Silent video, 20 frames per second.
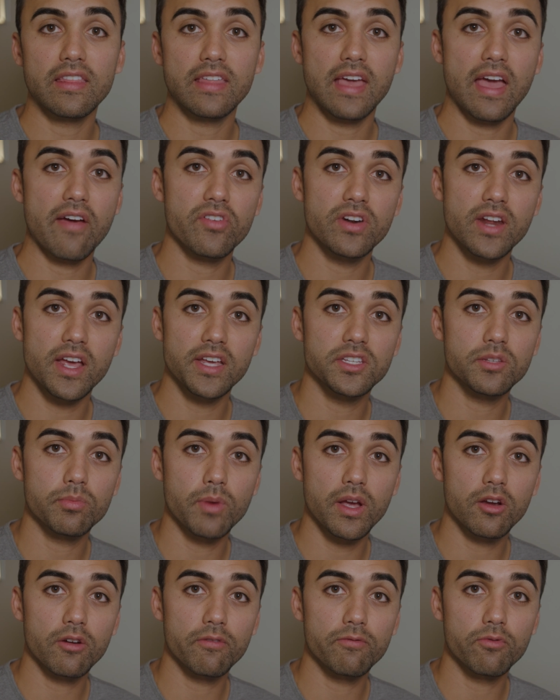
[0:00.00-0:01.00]
They have a nice
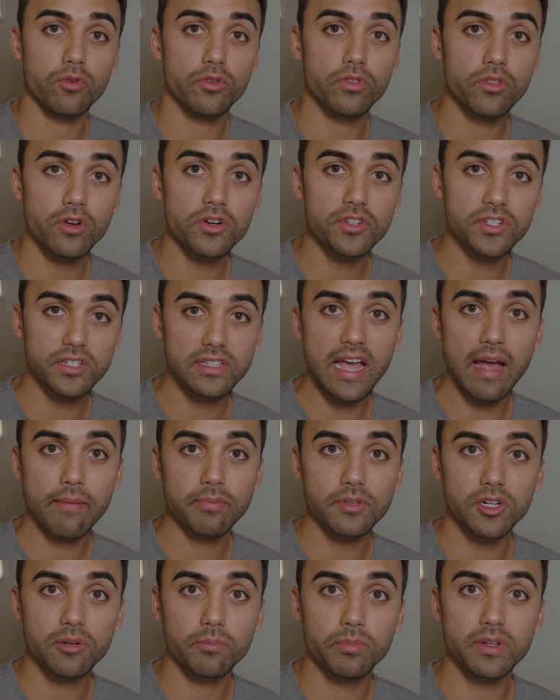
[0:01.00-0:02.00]
micro 4/3
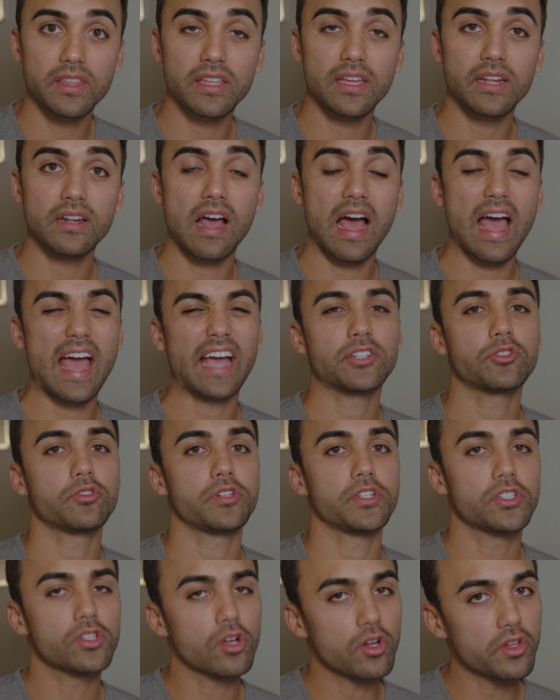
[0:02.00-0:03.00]
adapter, but then I actually
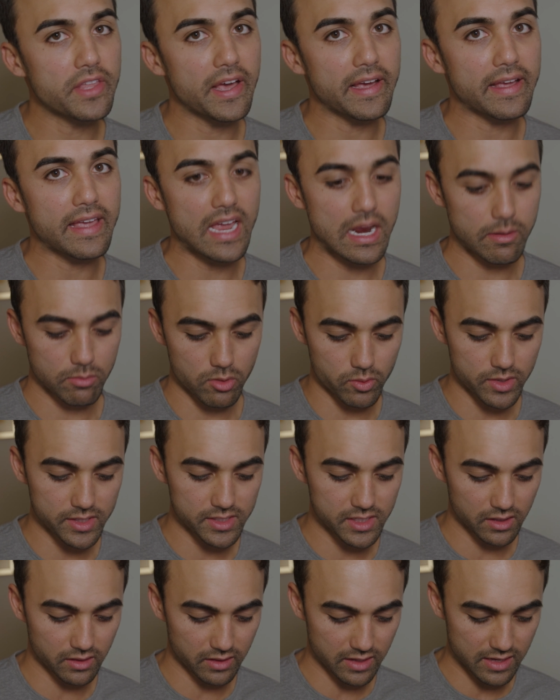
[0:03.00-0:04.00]
sold that camera
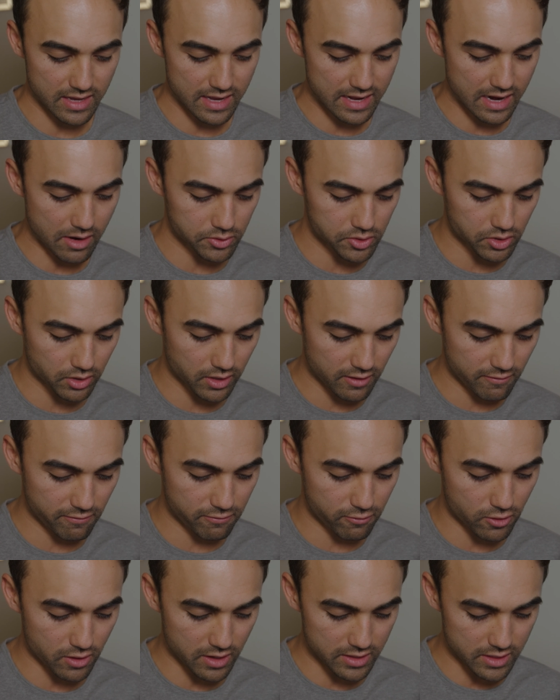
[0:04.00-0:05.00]
recently and I was looking
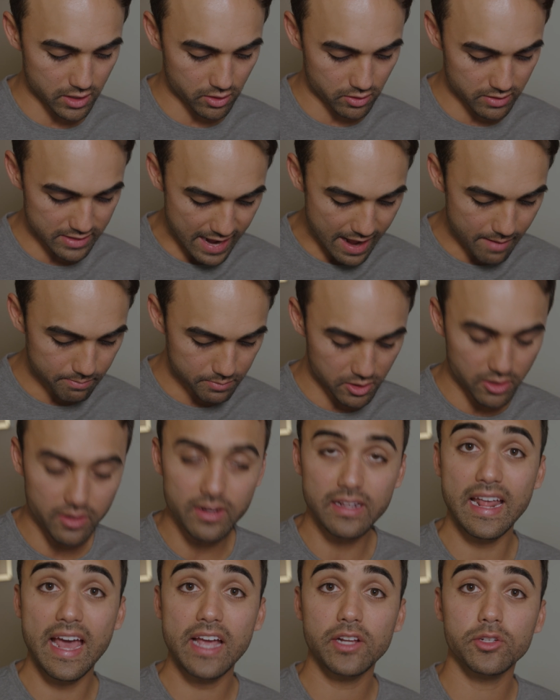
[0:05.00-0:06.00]
for another adapter,
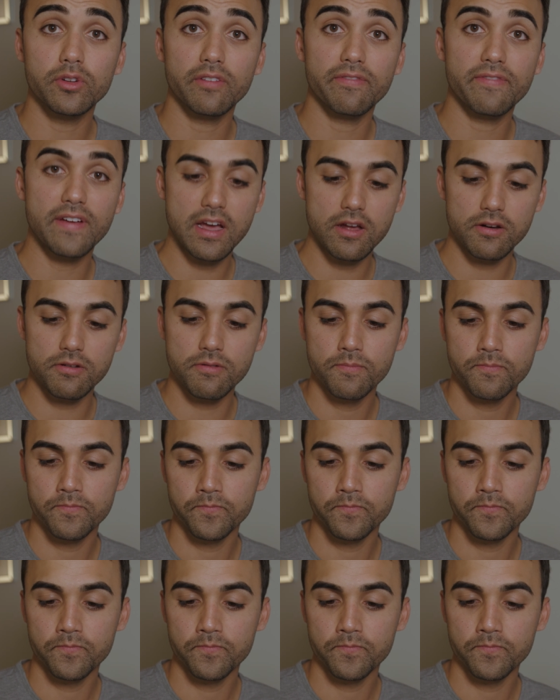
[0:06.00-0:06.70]
and I actually found